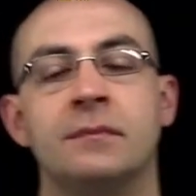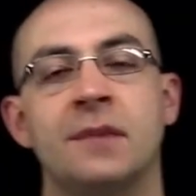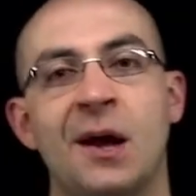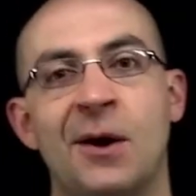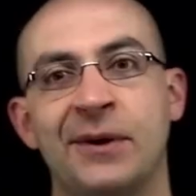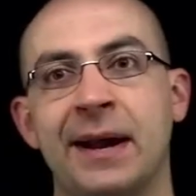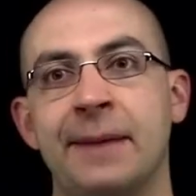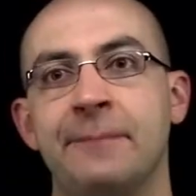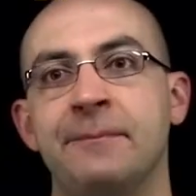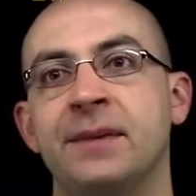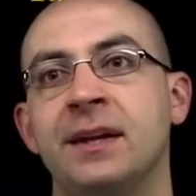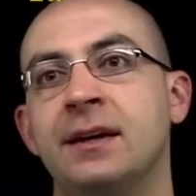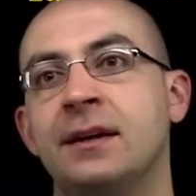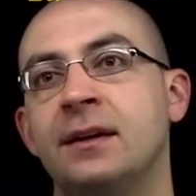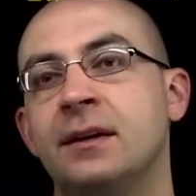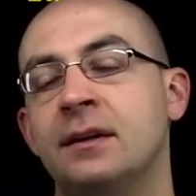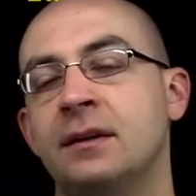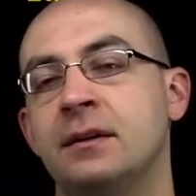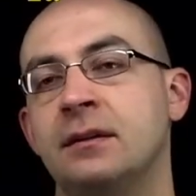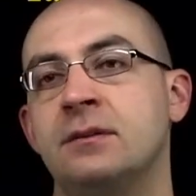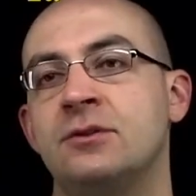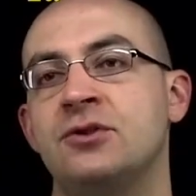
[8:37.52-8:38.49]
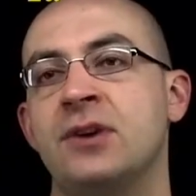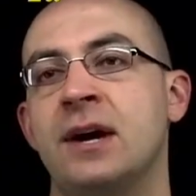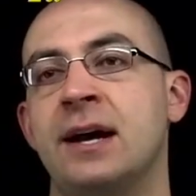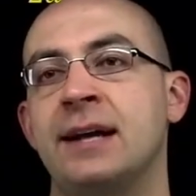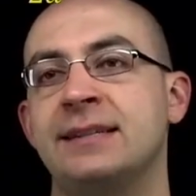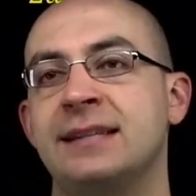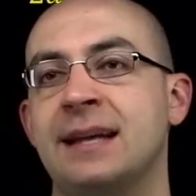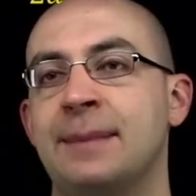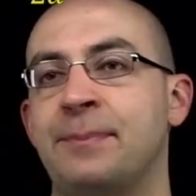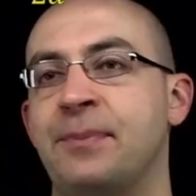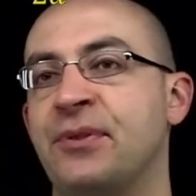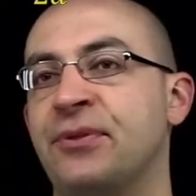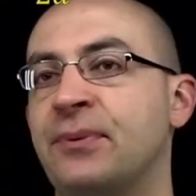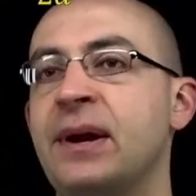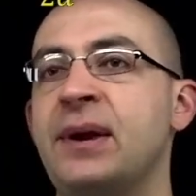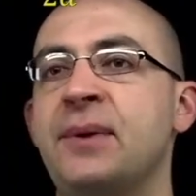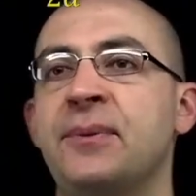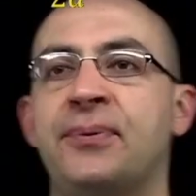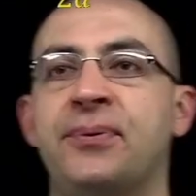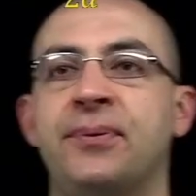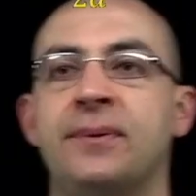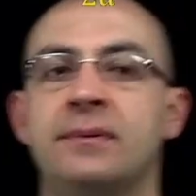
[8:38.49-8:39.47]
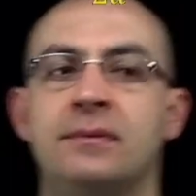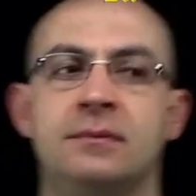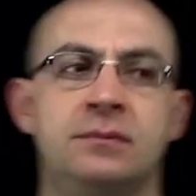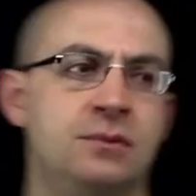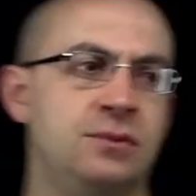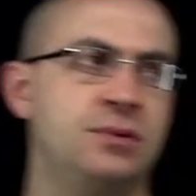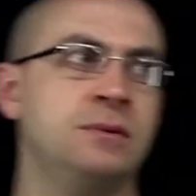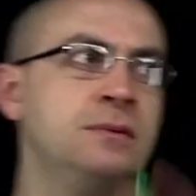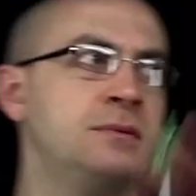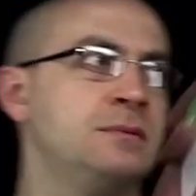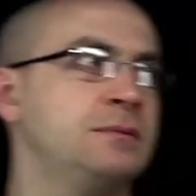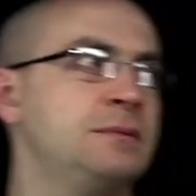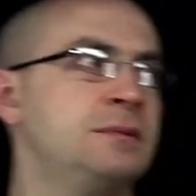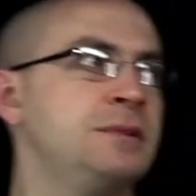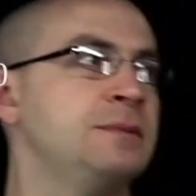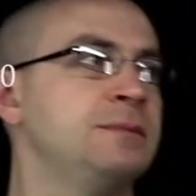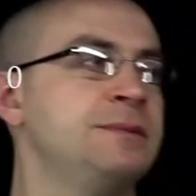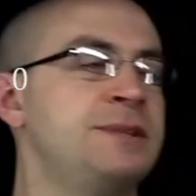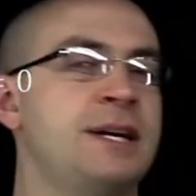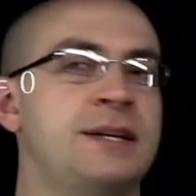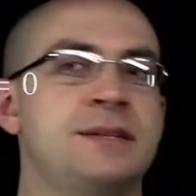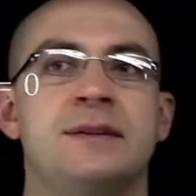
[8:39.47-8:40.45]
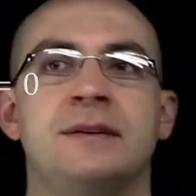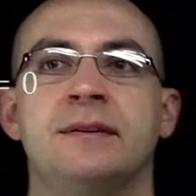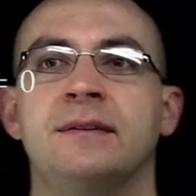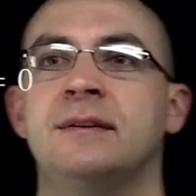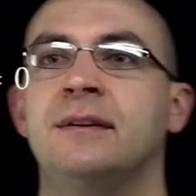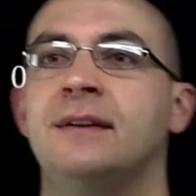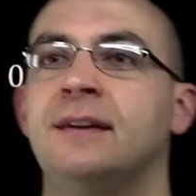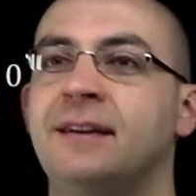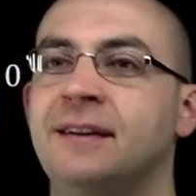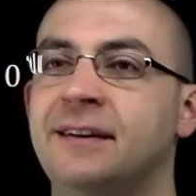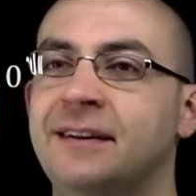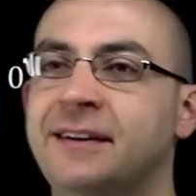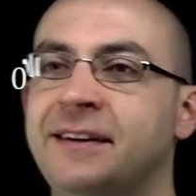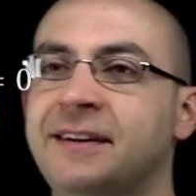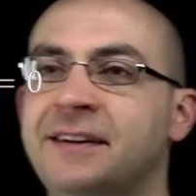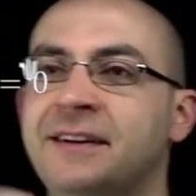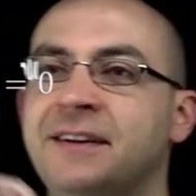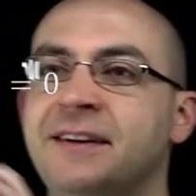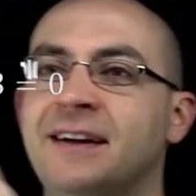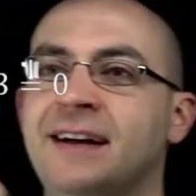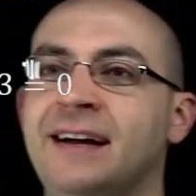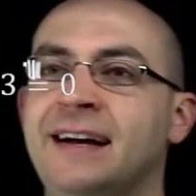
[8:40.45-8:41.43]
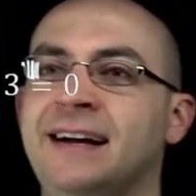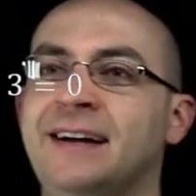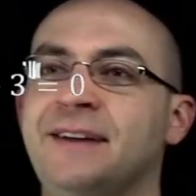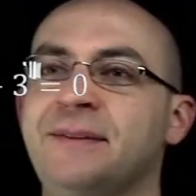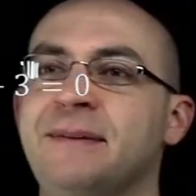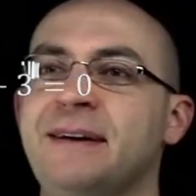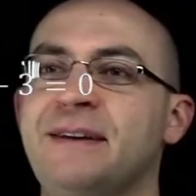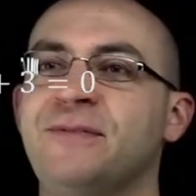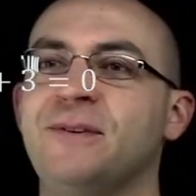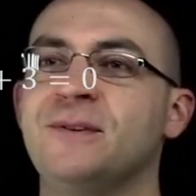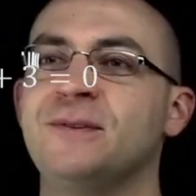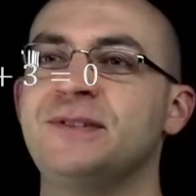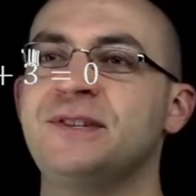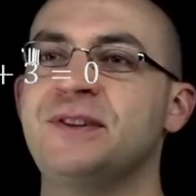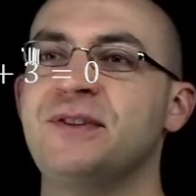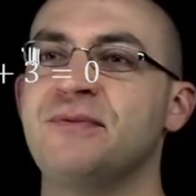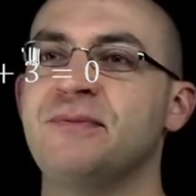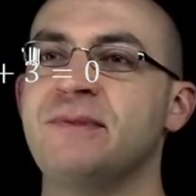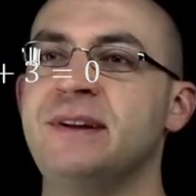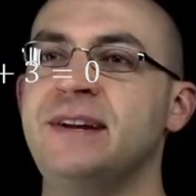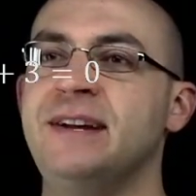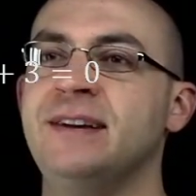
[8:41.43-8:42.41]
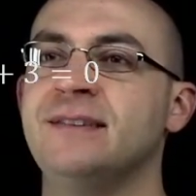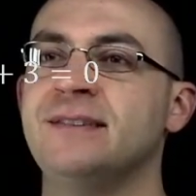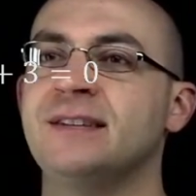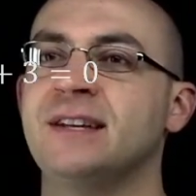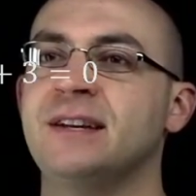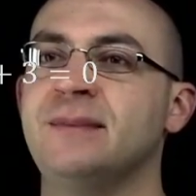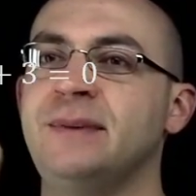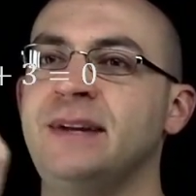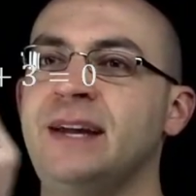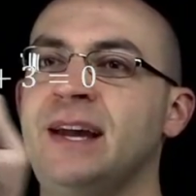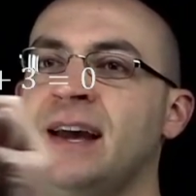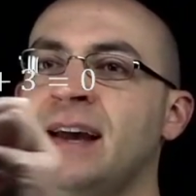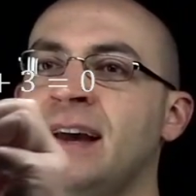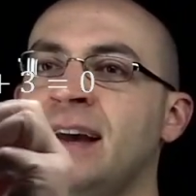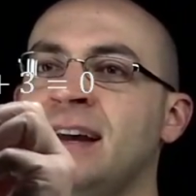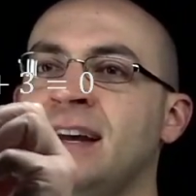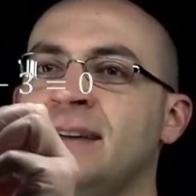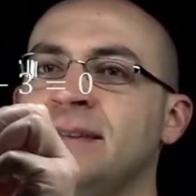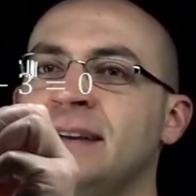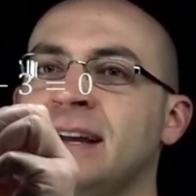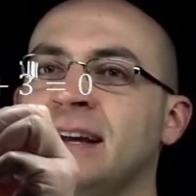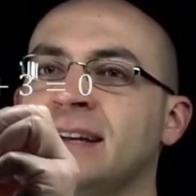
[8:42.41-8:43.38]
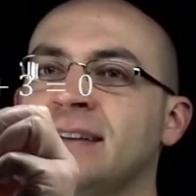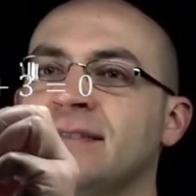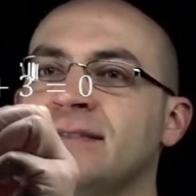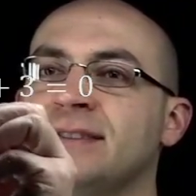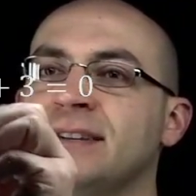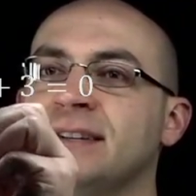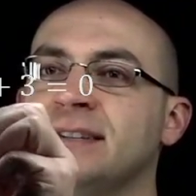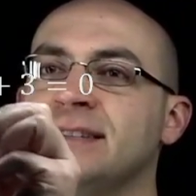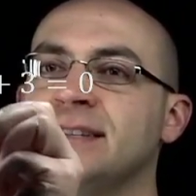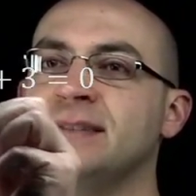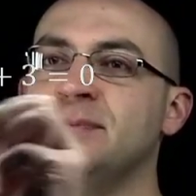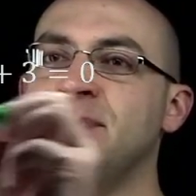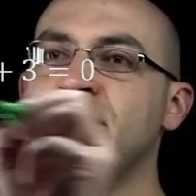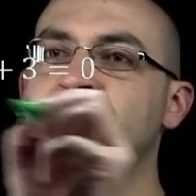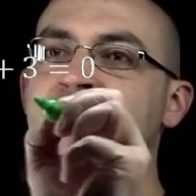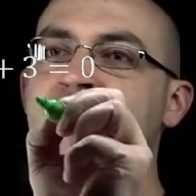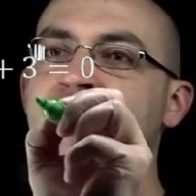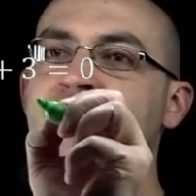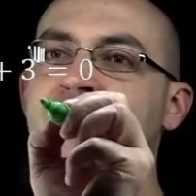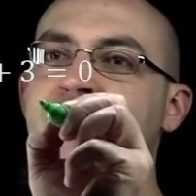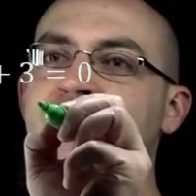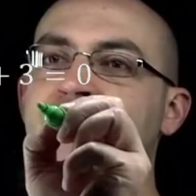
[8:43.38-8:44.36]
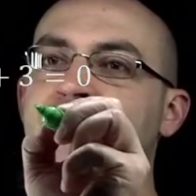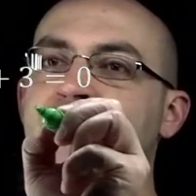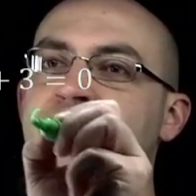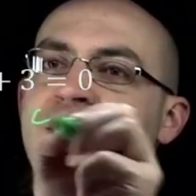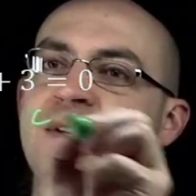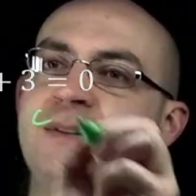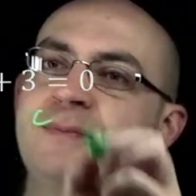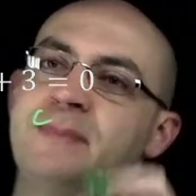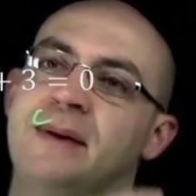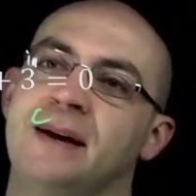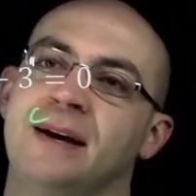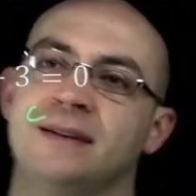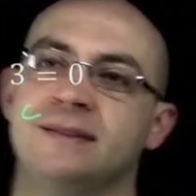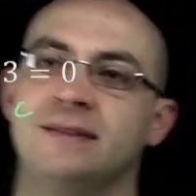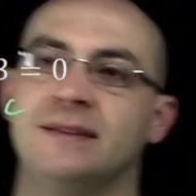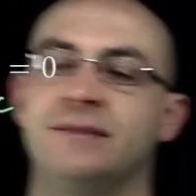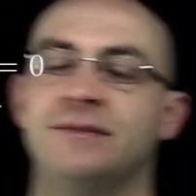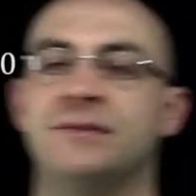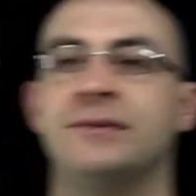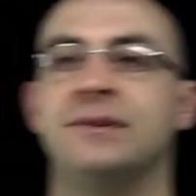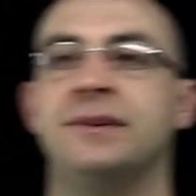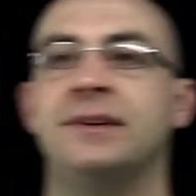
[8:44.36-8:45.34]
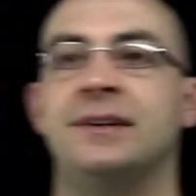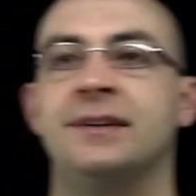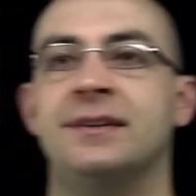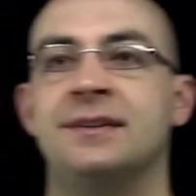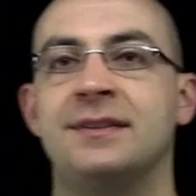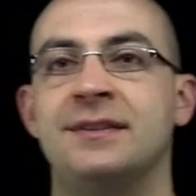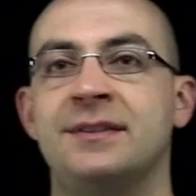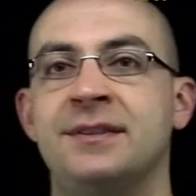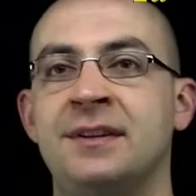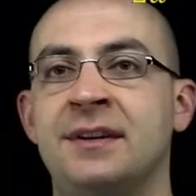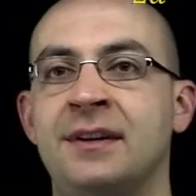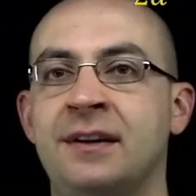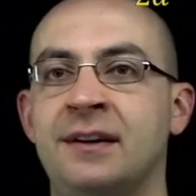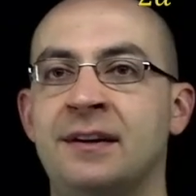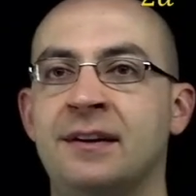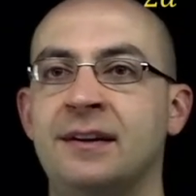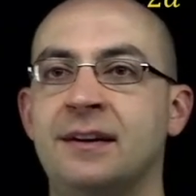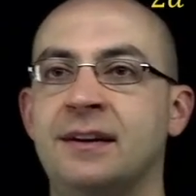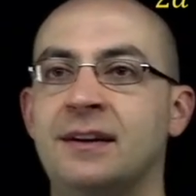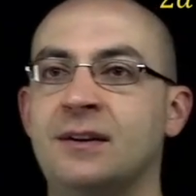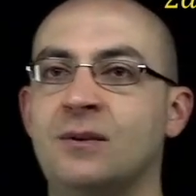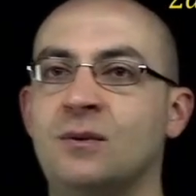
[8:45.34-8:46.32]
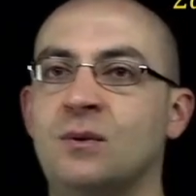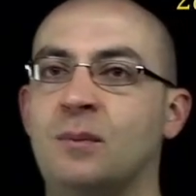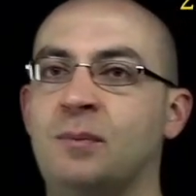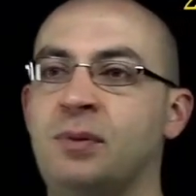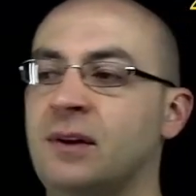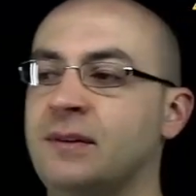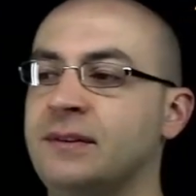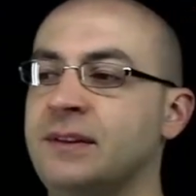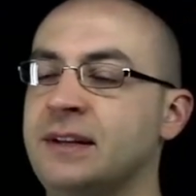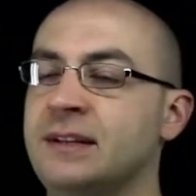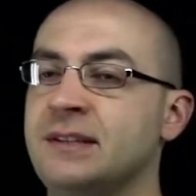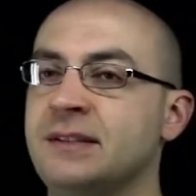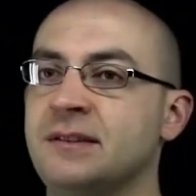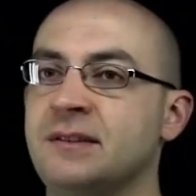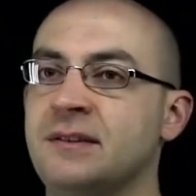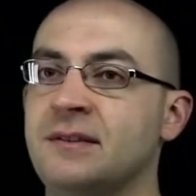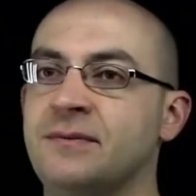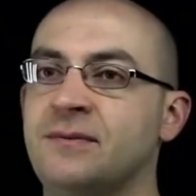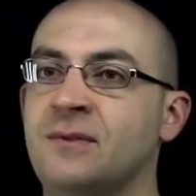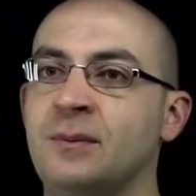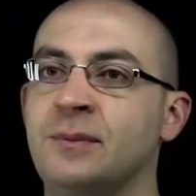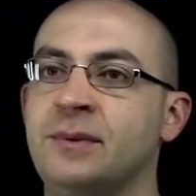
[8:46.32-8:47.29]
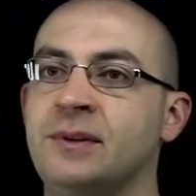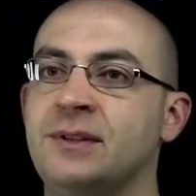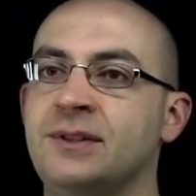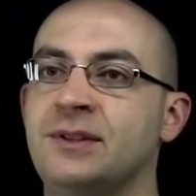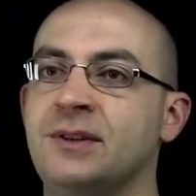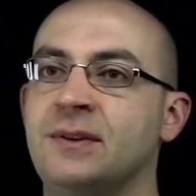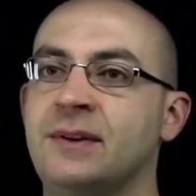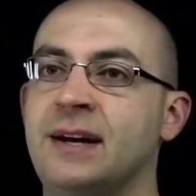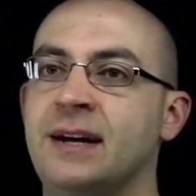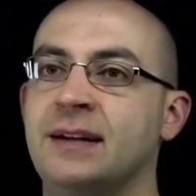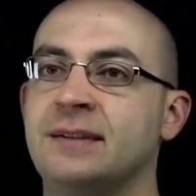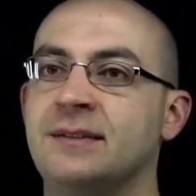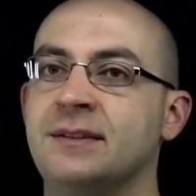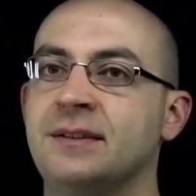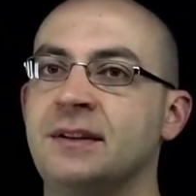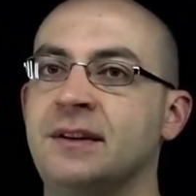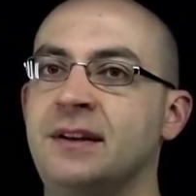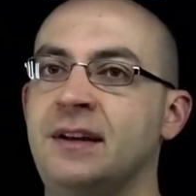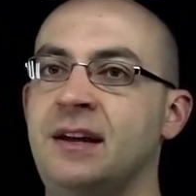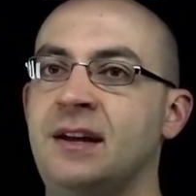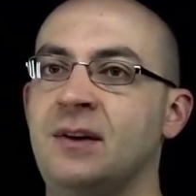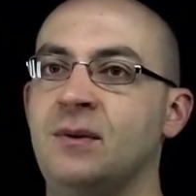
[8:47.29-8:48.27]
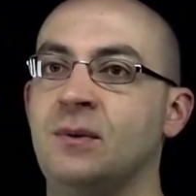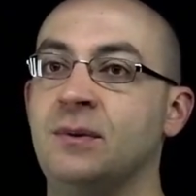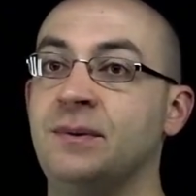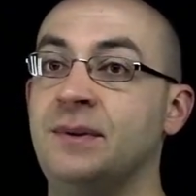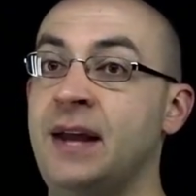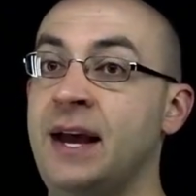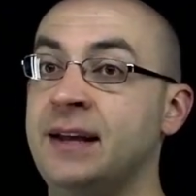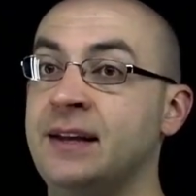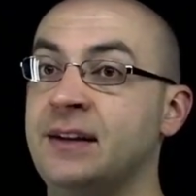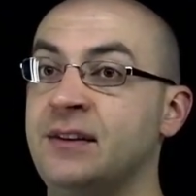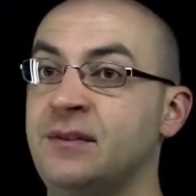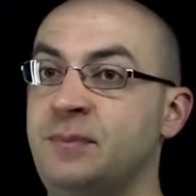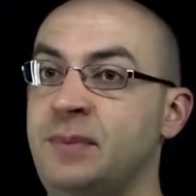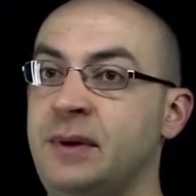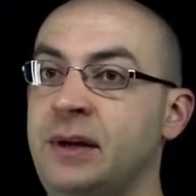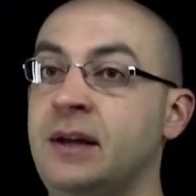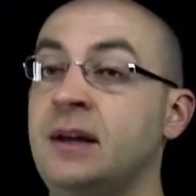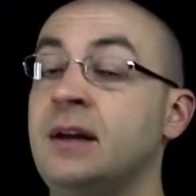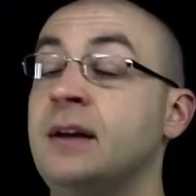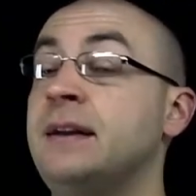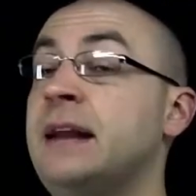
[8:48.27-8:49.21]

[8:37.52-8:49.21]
Okay, try example 3. Dust. My first 3 here is going to be A, negative 6 is B, and this positive 3 is C. We'll plug things into the formula, so X is going to equal negative B.